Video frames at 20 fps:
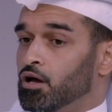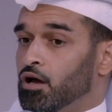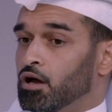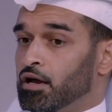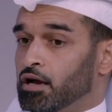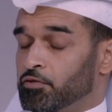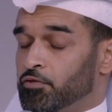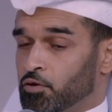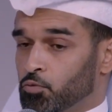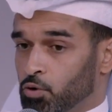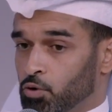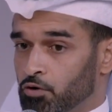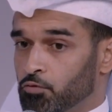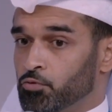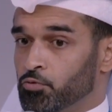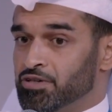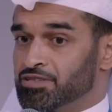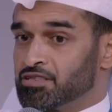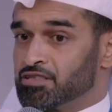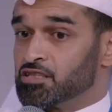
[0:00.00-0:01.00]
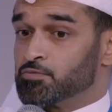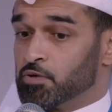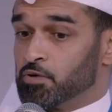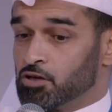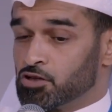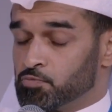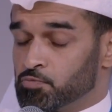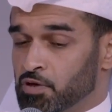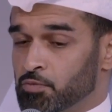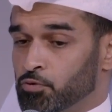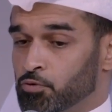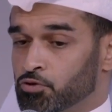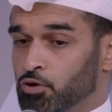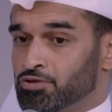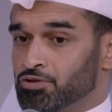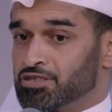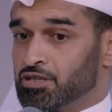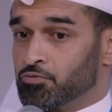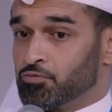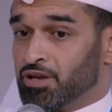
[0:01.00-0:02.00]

And I think one of the reasons is because people don't see